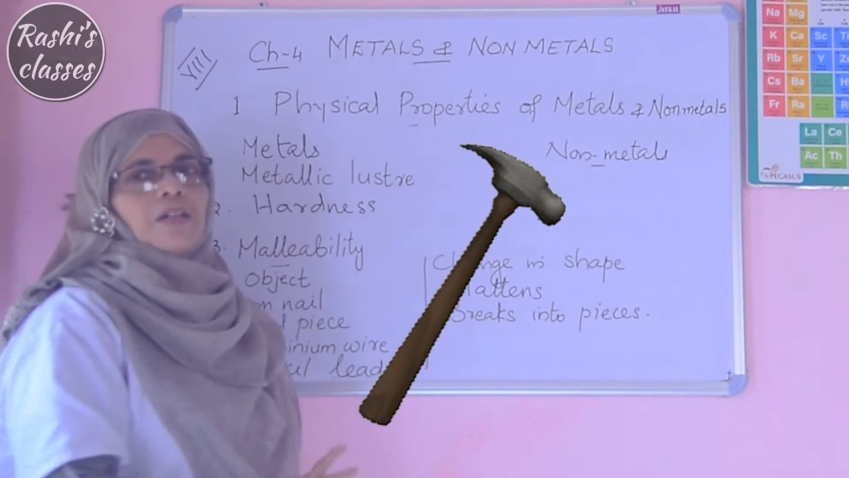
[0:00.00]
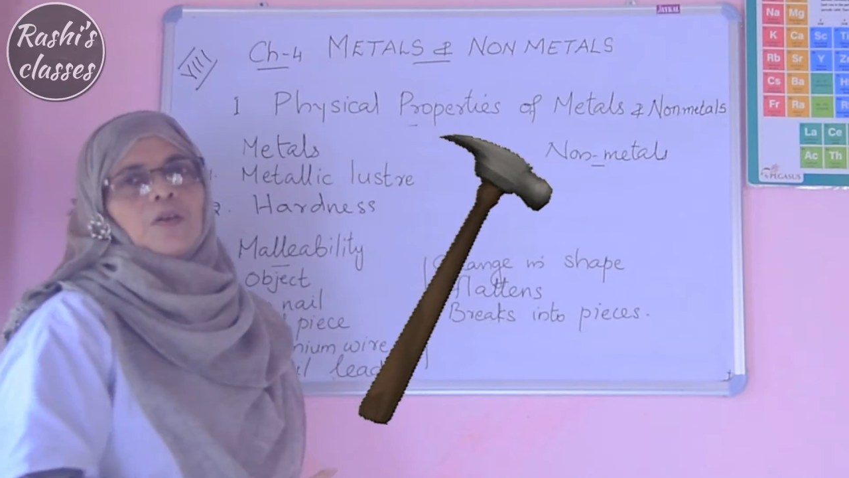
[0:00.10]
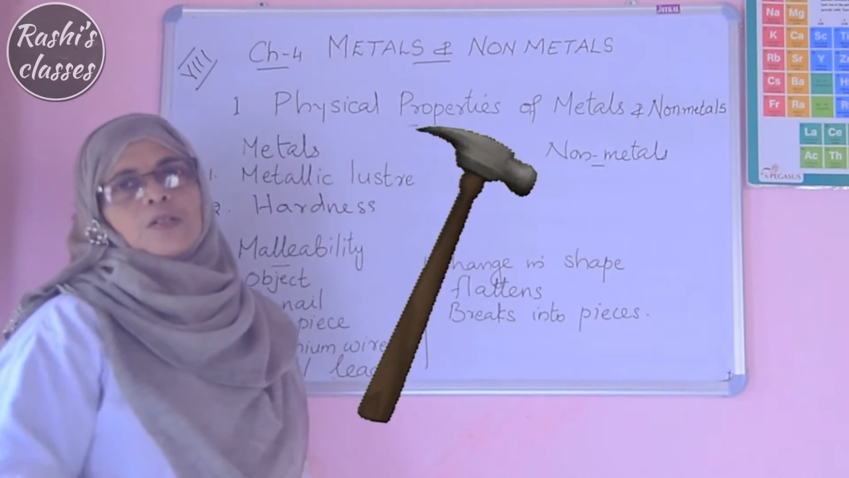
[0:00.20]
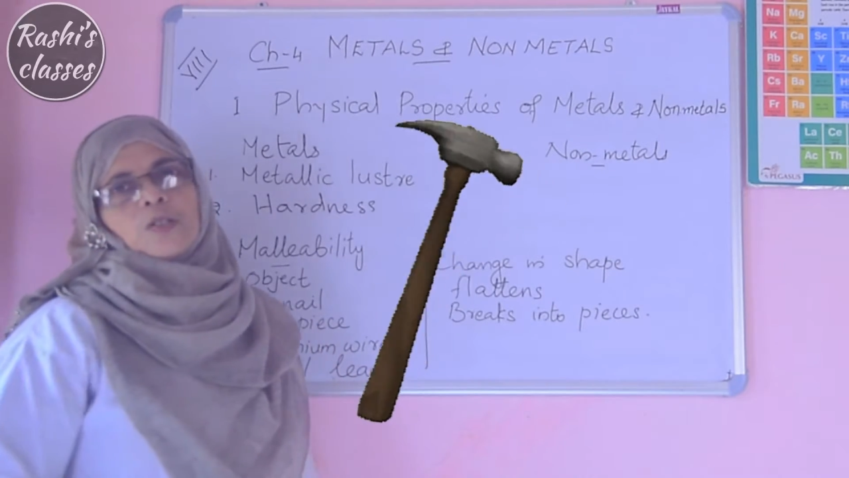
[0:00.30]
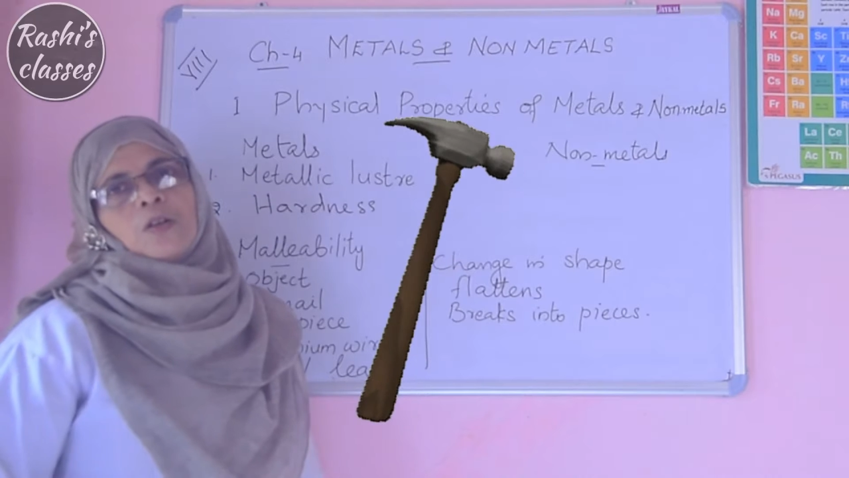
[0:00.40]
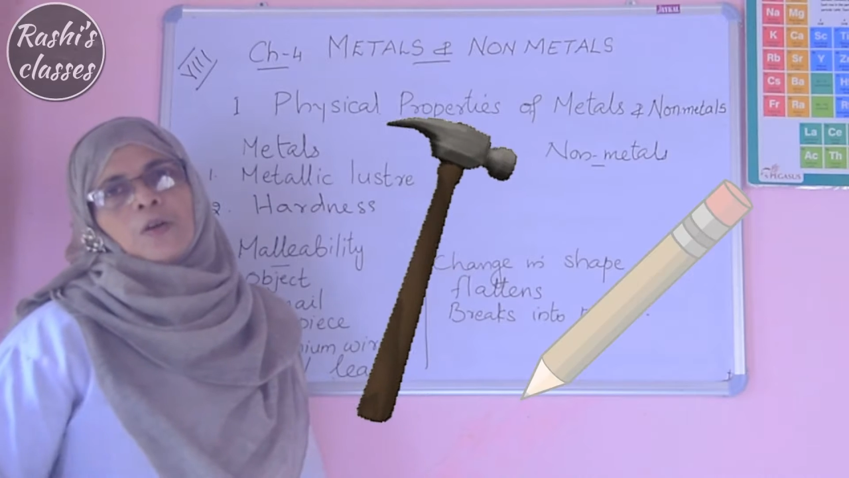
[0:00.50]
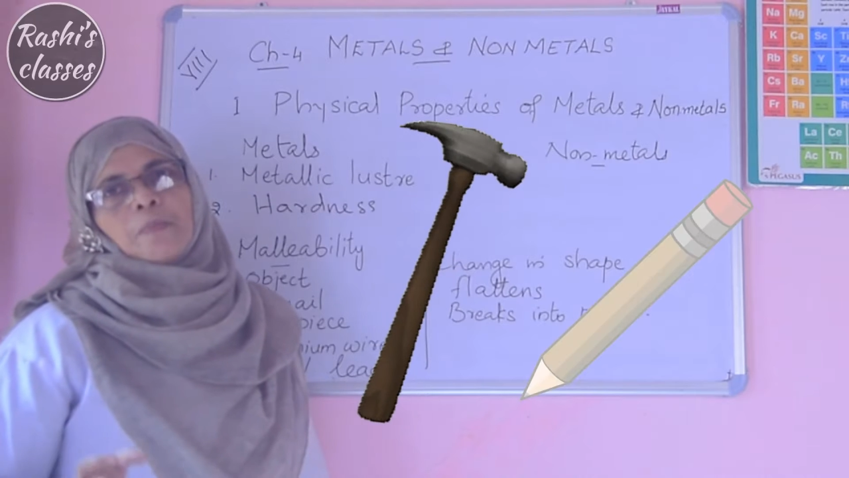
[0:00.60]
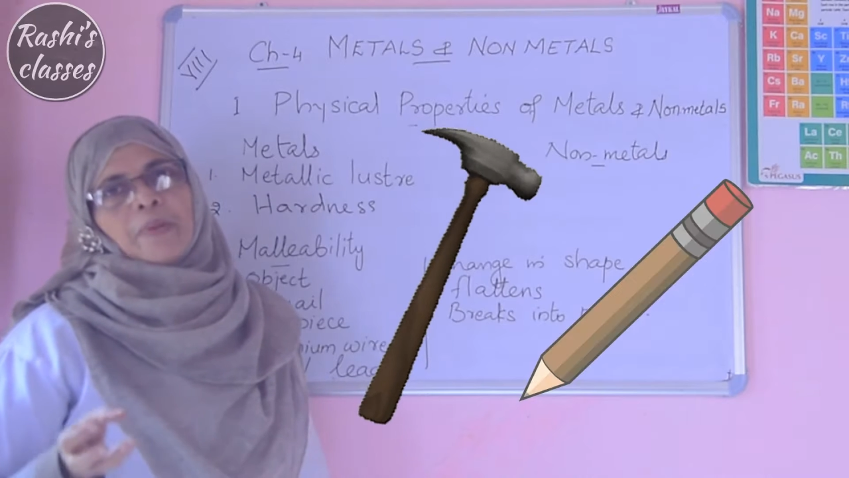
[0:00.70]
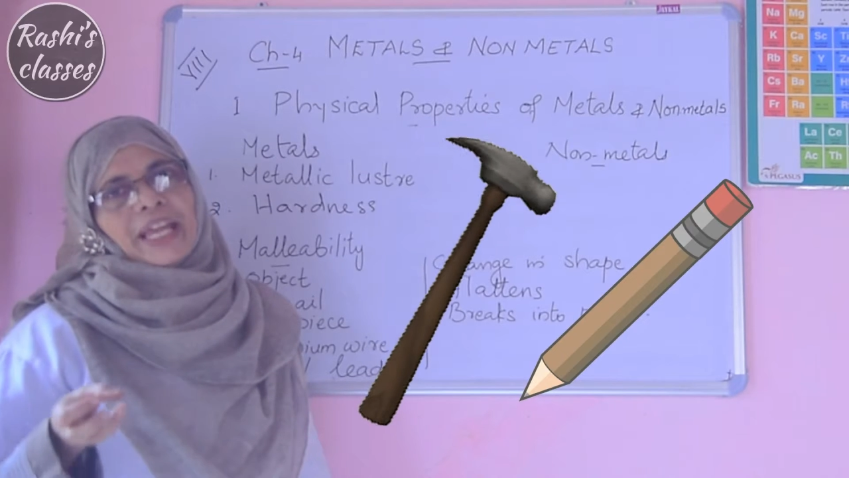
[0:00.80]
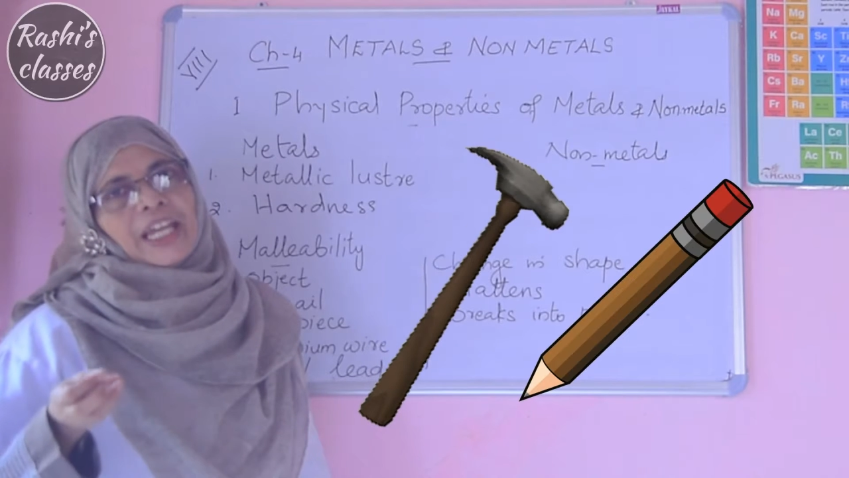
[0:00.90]
also
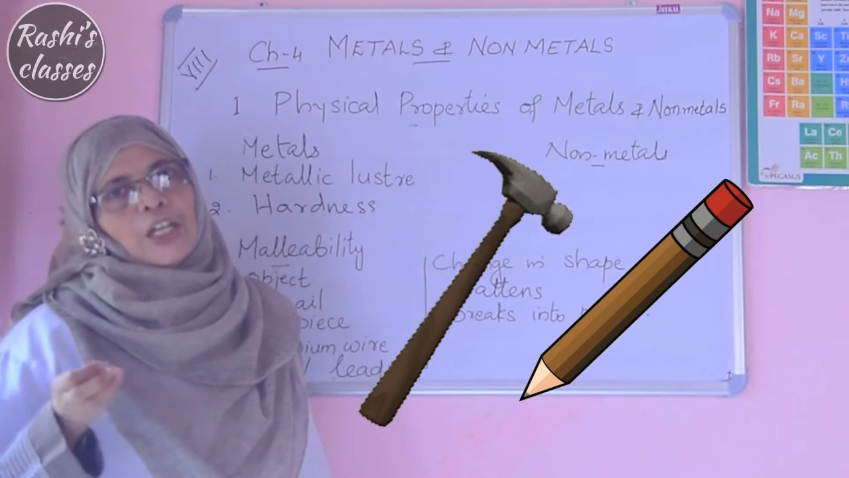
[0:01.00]
break